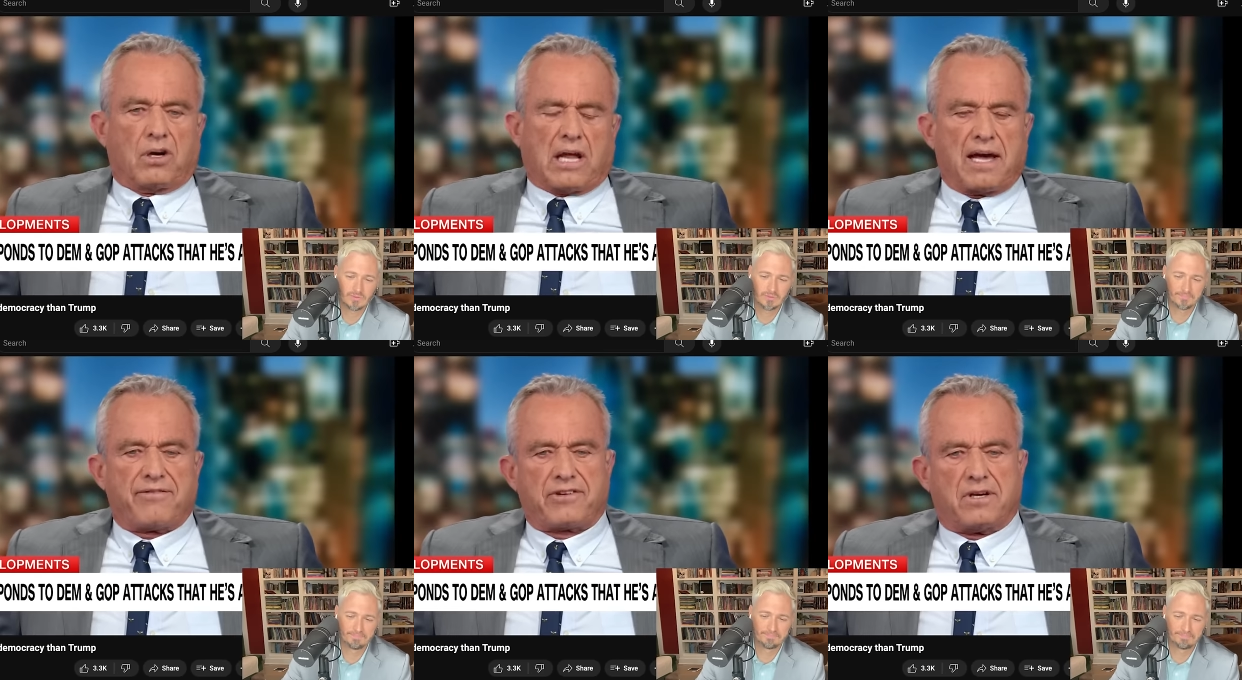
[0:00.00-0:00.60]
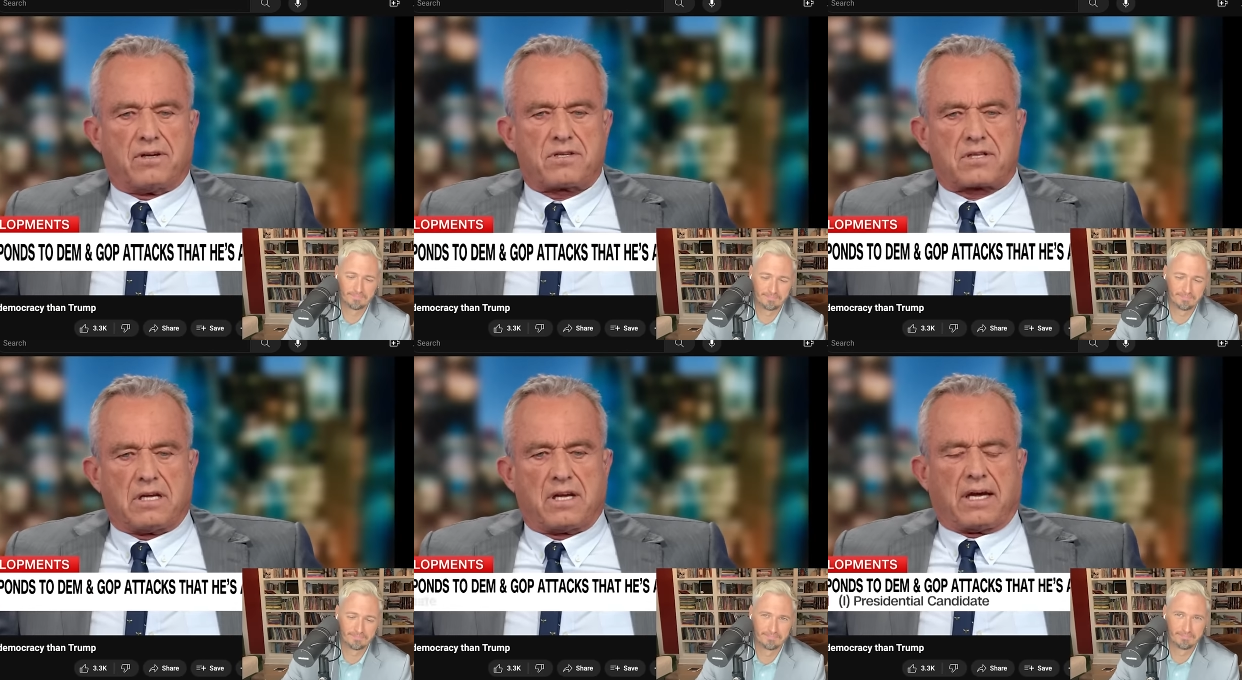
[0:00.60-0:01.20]
Speaker 1: life is
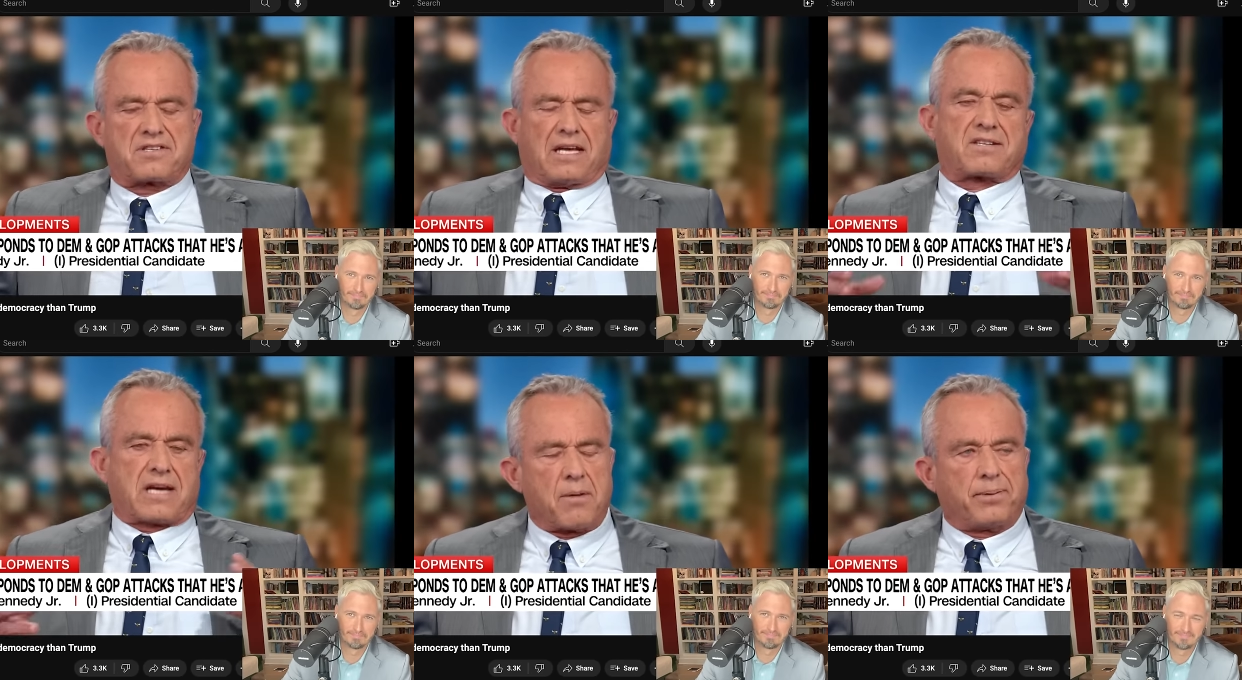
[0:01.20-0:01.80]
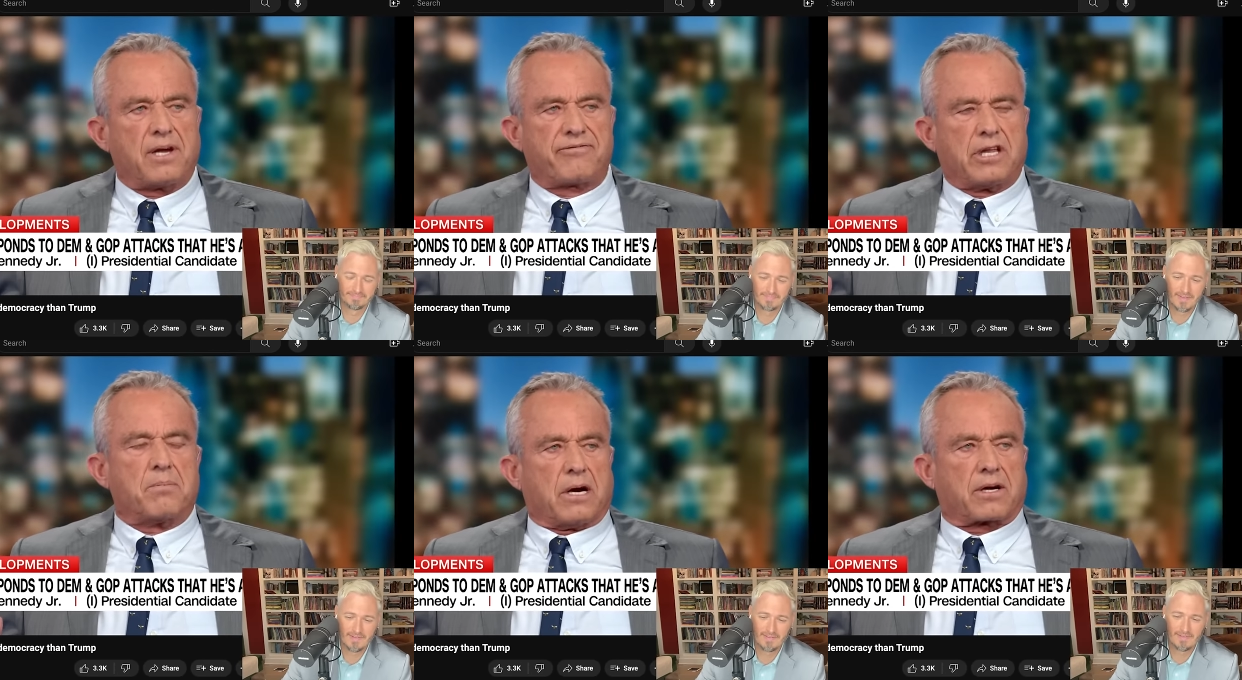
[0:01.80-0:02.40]
the, it's the template for the
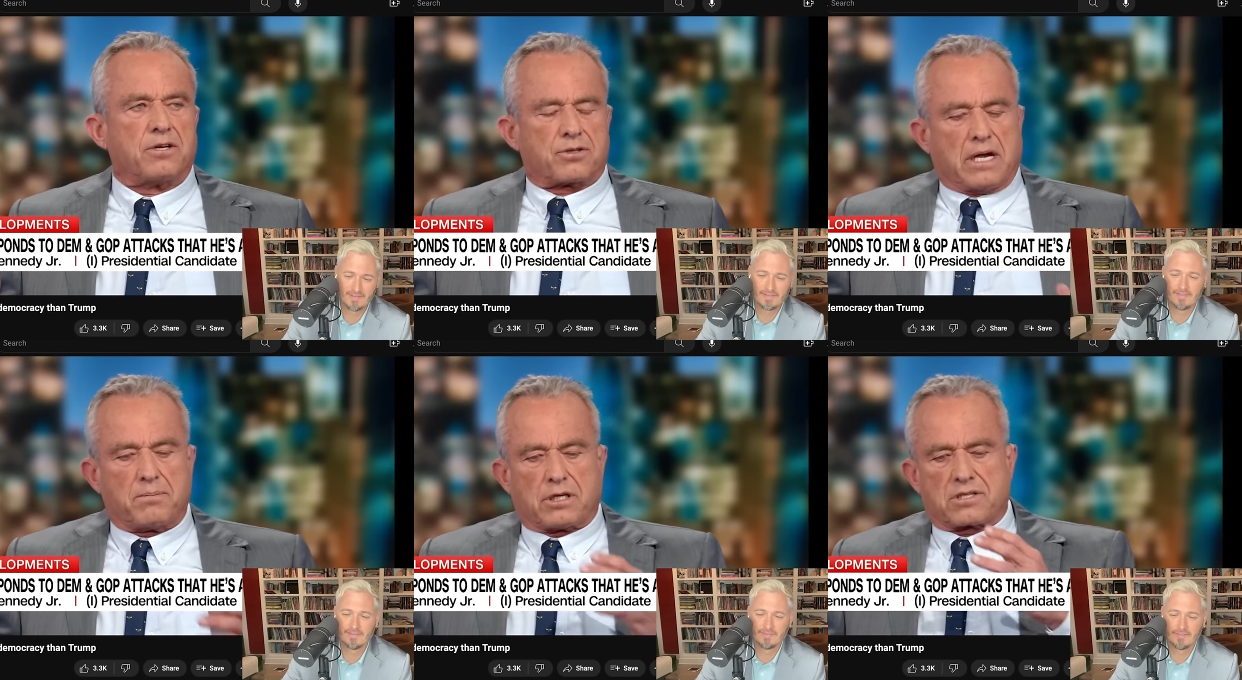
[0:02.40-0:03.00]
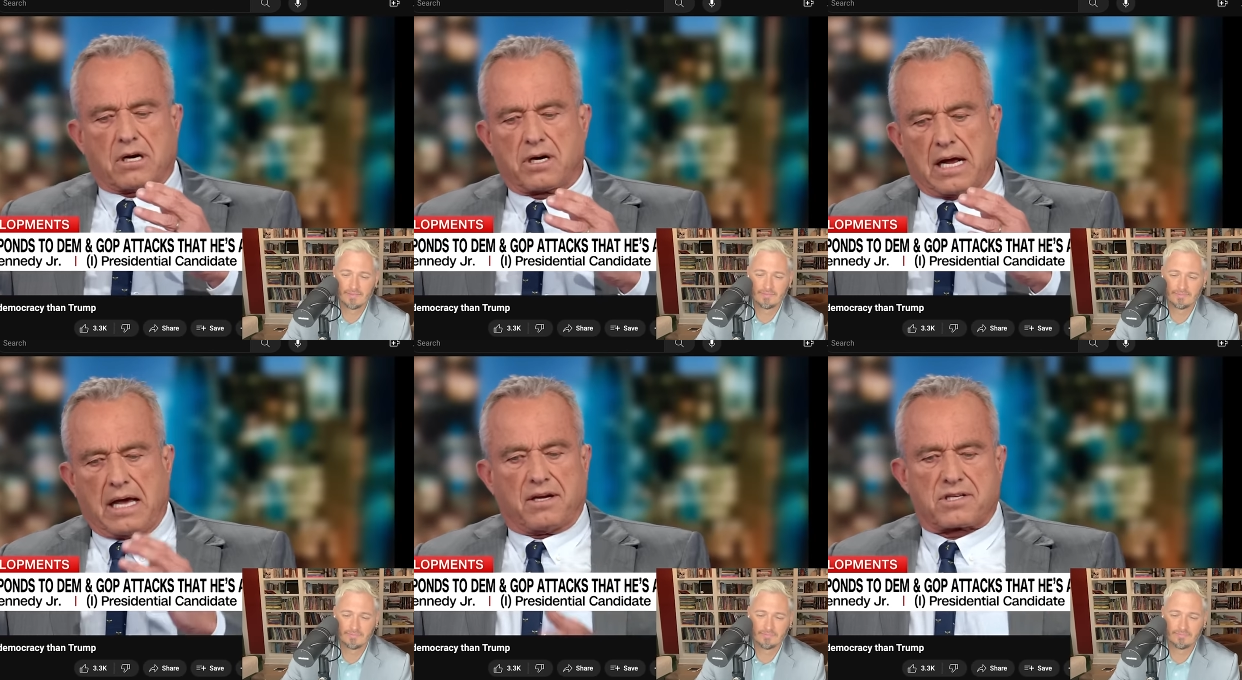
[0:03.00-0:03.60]
American dream. She started
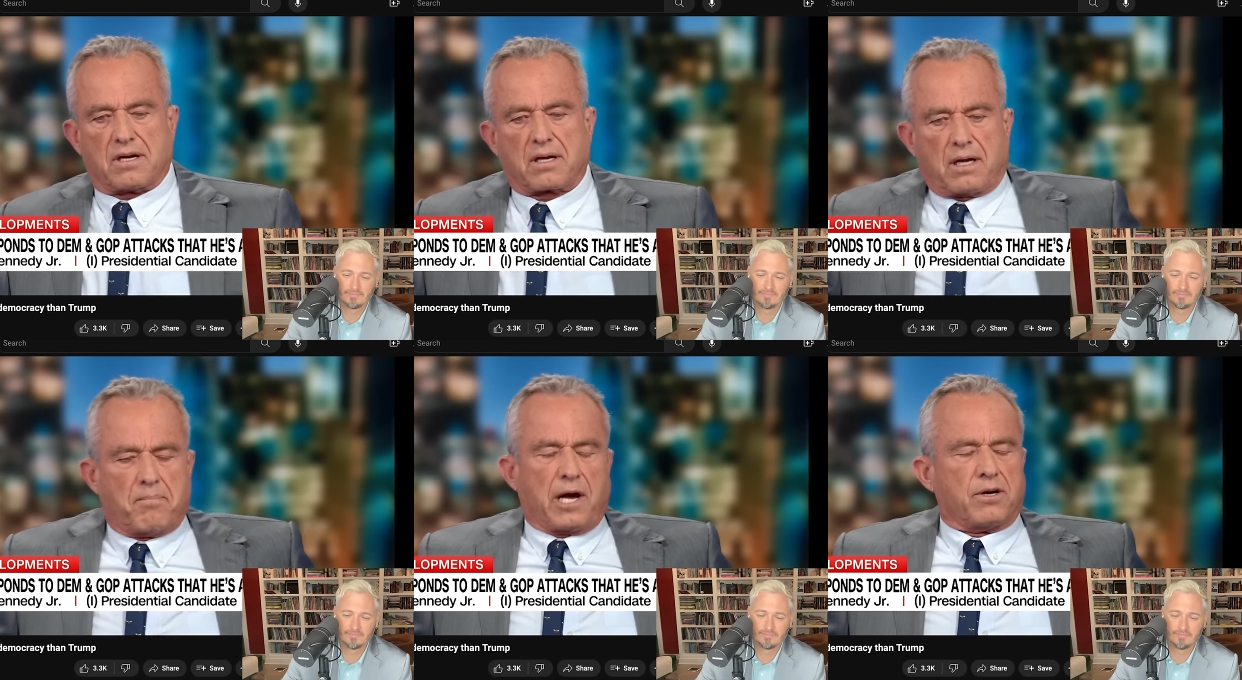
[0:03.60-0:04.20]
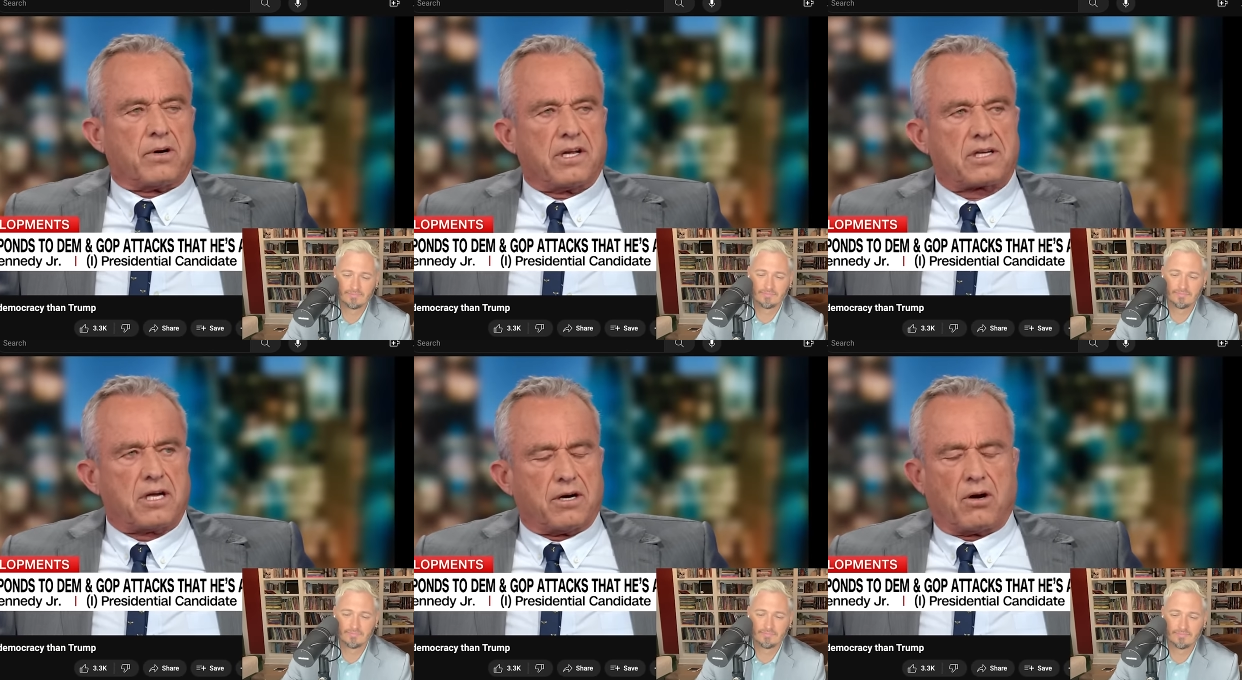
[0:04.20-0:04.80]
out as a, a minority kid
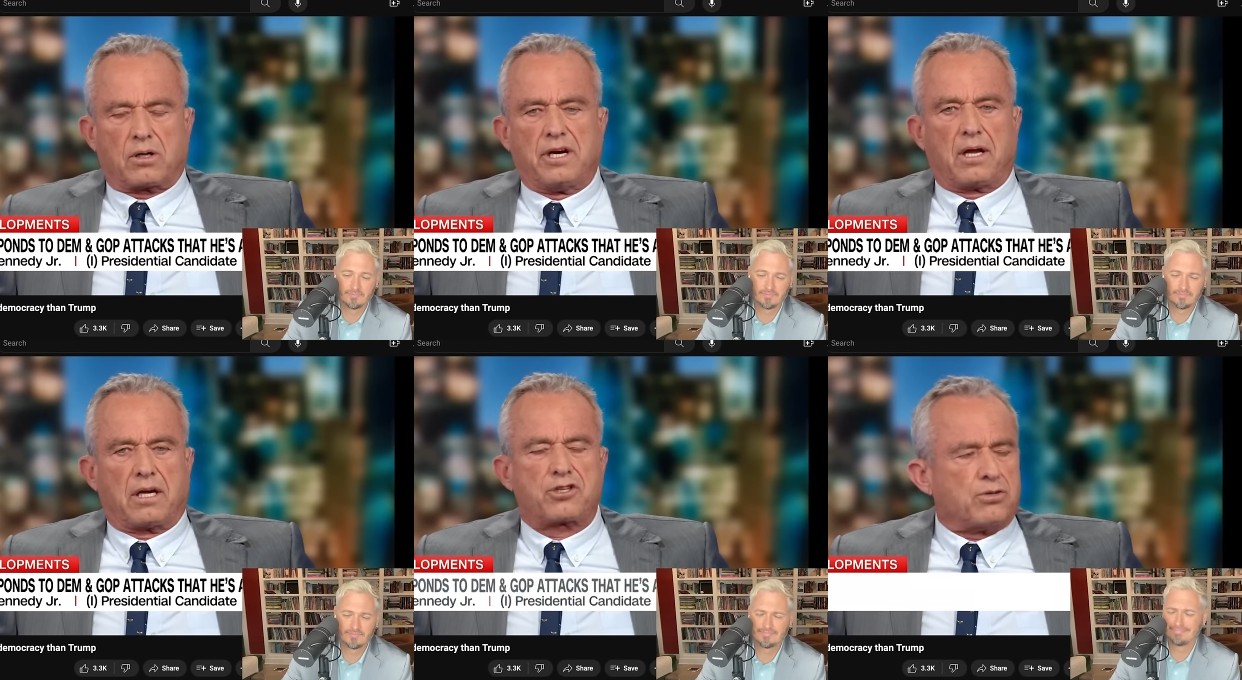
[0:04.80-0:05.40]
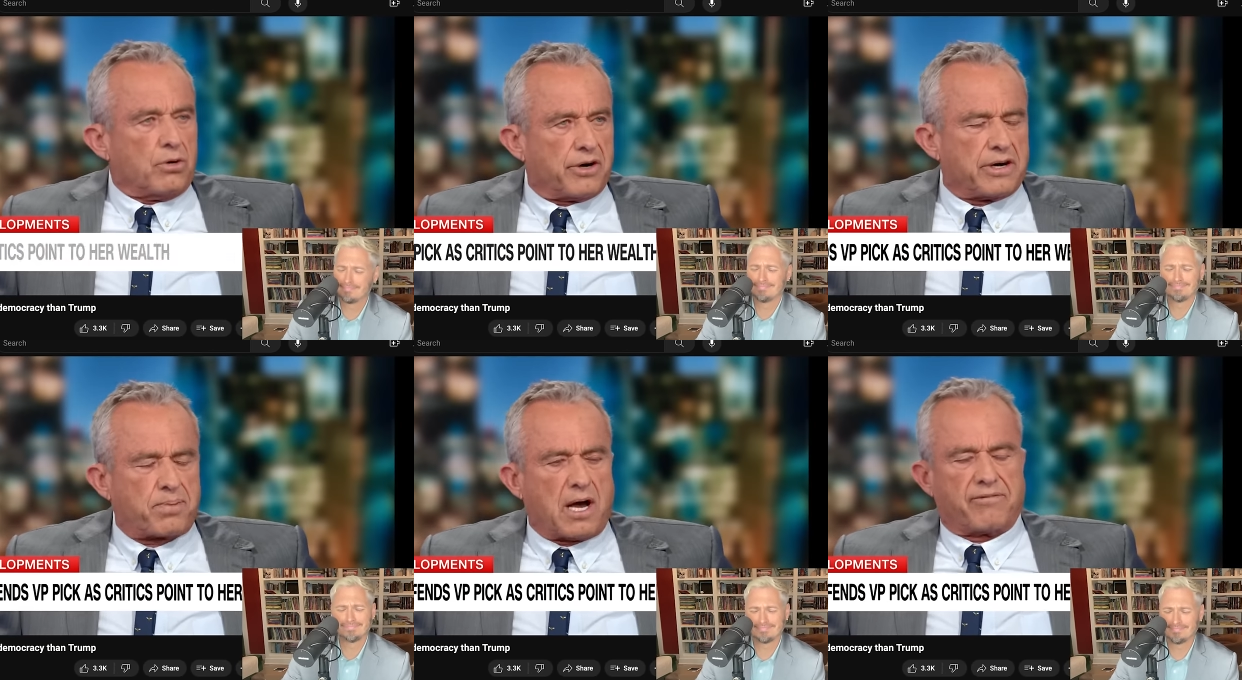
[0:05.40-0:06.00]
in Oakland, extraordinary
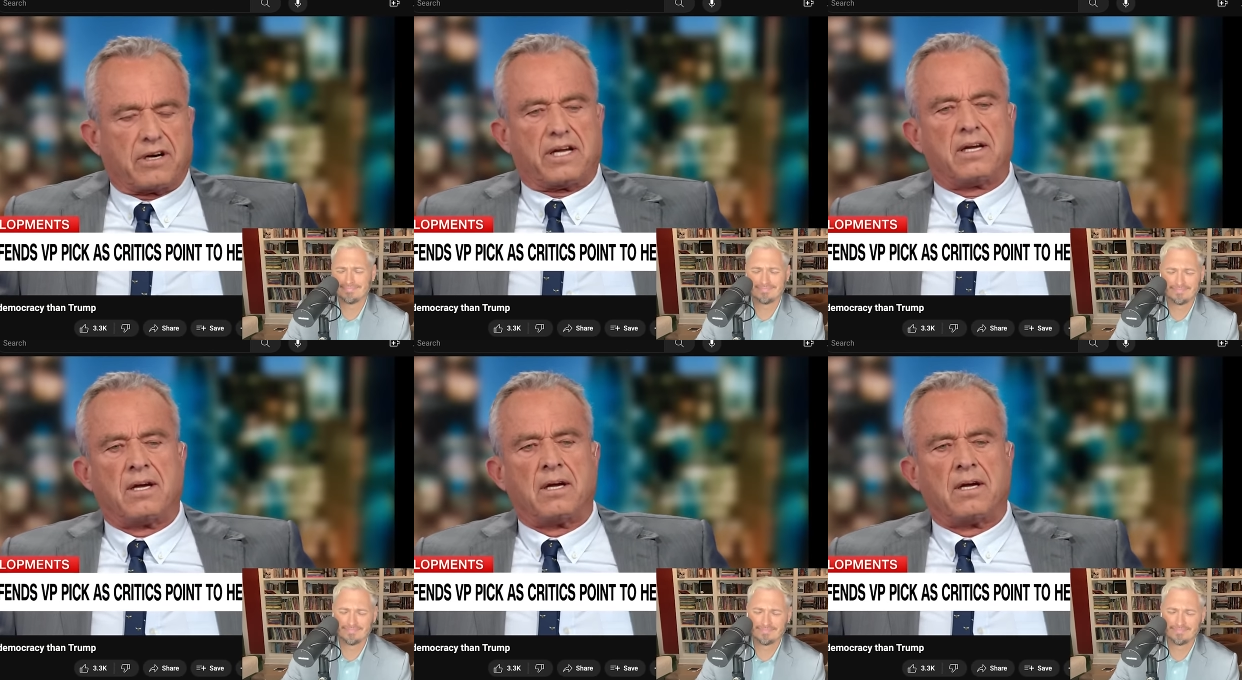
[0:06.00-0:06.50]
poverty,